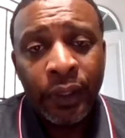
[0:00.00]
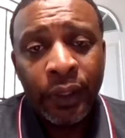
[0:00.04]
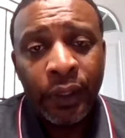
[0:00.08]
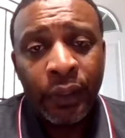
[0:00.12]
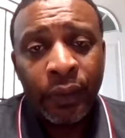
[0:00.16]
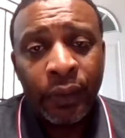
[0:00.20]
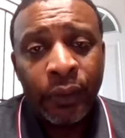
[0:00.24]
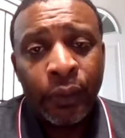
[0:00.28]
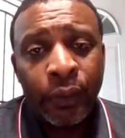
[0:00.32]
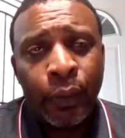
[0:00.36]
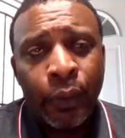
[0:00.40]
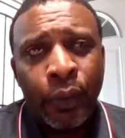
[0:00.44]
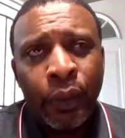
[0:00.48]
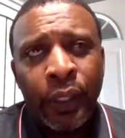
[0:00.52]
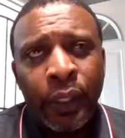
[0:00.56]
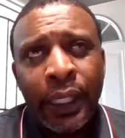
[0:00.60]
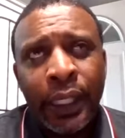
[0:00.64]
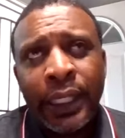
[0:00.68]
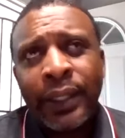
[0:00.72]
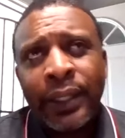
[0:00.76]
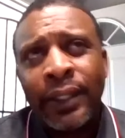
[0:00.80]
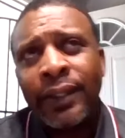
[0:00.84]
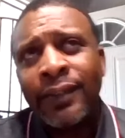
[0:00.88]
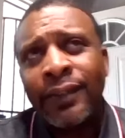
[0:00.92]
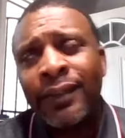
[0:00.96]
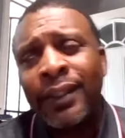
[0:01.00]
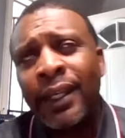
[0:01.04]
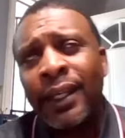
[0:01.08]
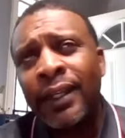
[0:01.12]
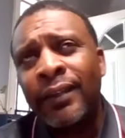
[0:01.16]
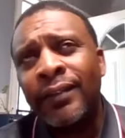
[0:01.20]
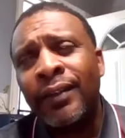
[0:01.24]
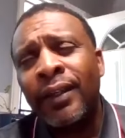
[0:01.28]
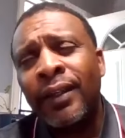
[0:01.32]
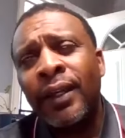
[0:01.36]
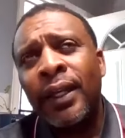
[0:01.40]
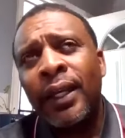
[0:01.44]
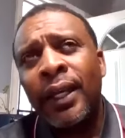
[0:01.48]
You know, or in this
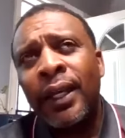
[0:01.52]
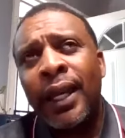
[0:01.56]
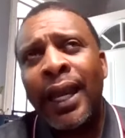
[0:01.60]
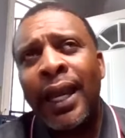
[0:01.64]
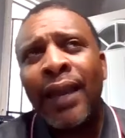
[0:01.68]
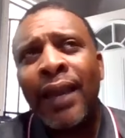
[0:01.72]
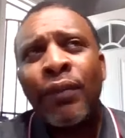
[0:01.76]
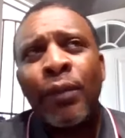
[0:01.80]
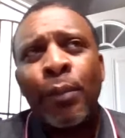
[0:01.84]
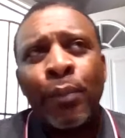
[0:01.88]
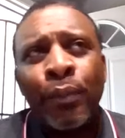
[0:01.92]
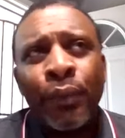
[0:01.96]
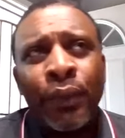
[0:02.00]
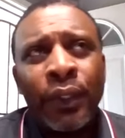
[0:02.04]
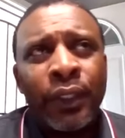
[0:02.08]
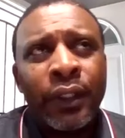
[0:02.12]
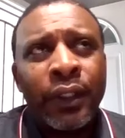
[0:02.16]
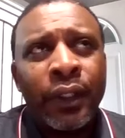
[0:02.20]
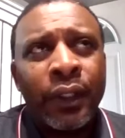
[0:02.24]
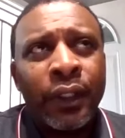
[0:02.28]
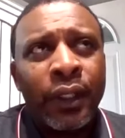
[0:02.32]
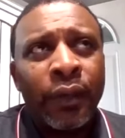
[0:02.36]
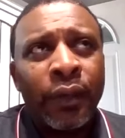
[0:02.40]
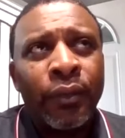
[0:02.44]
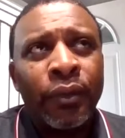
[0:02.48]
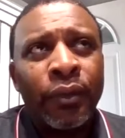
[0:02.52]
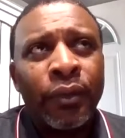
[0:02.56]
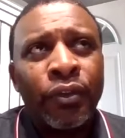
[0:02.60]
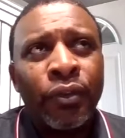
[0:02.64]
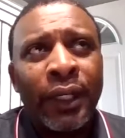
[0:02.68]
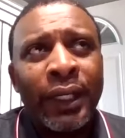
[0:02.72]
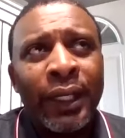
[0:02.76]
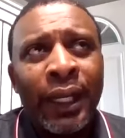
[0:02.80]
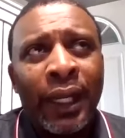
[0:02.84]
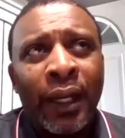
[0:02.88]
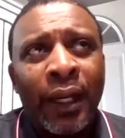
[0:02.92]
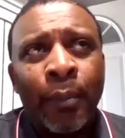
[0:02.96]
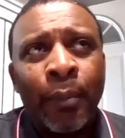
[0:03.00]
case, I have a pretty good
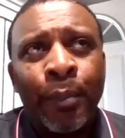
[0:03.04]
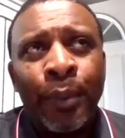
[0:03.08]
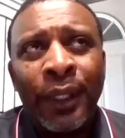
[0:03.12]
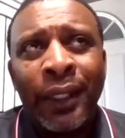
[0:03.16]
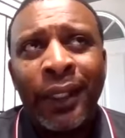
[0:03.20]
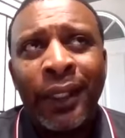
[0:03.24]
coverage right now.